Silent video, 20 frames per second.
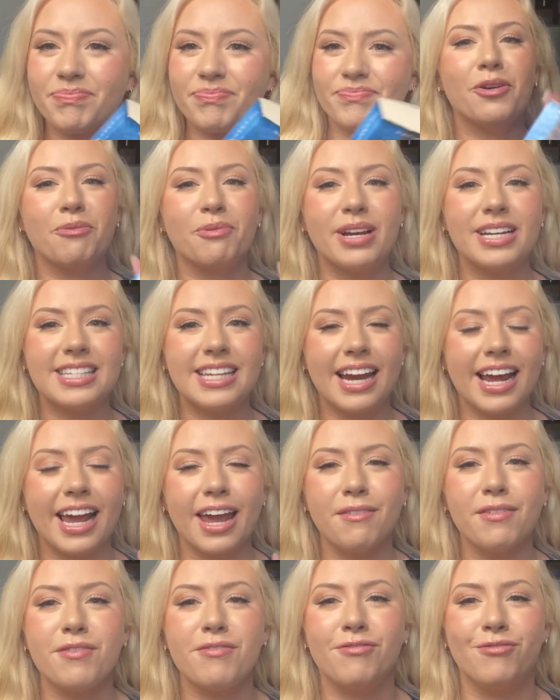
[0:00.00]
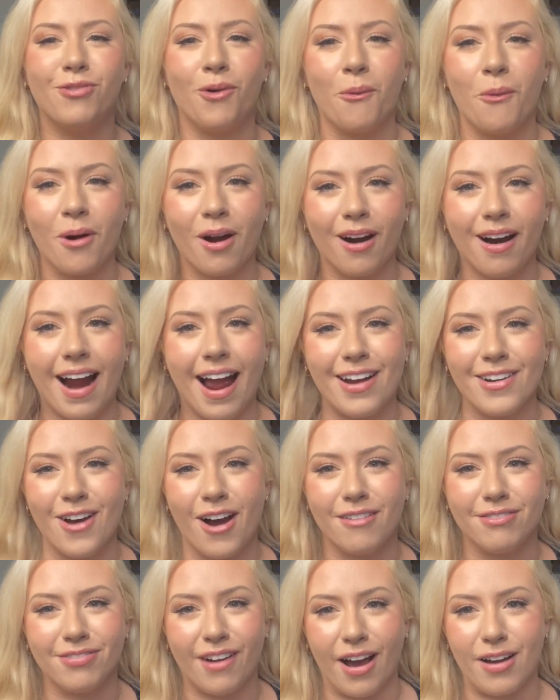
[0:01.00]
The reason I gave it 4 and
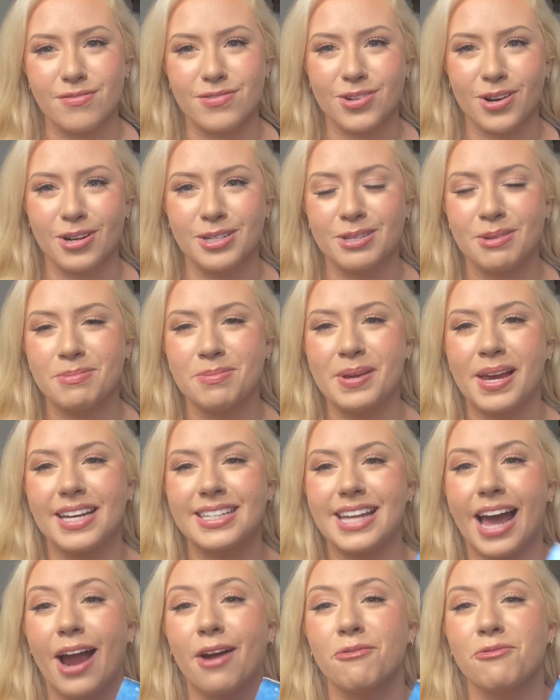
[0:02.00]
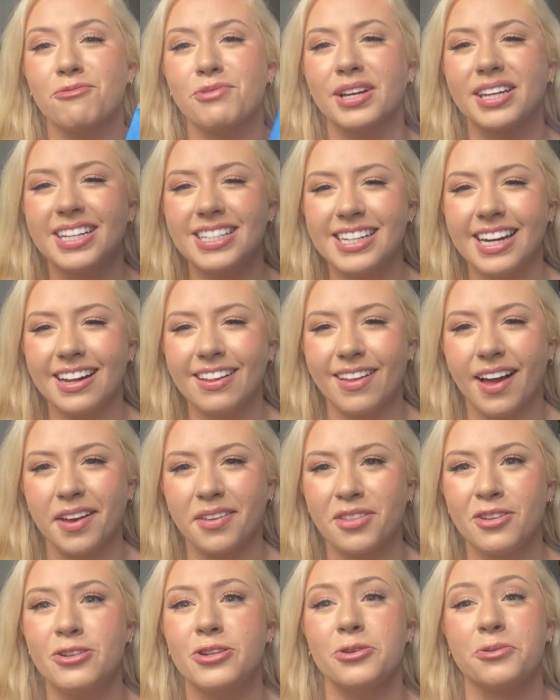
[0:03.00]
not 5 stars is because I really didn't
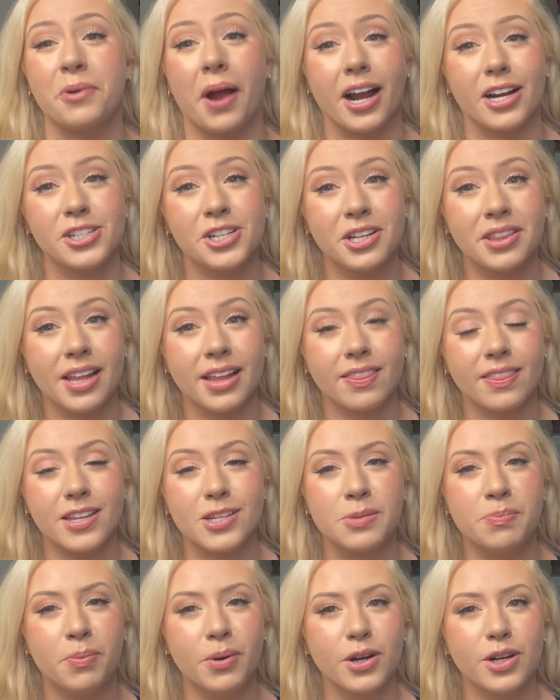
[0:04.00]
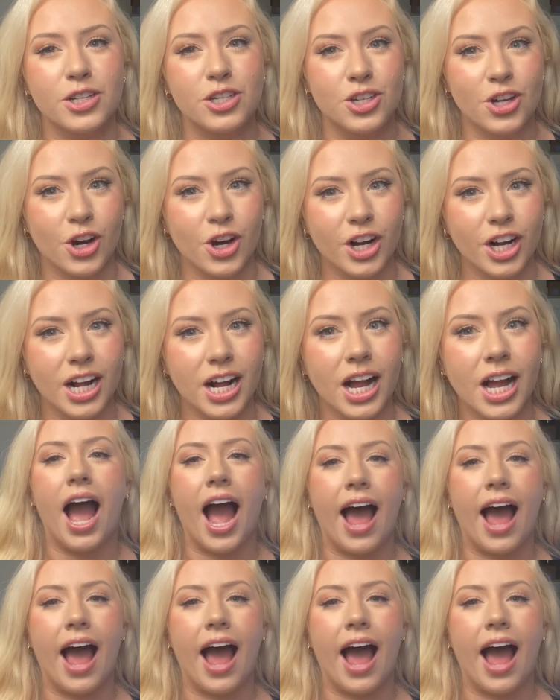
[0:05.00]
like the direction that this book took.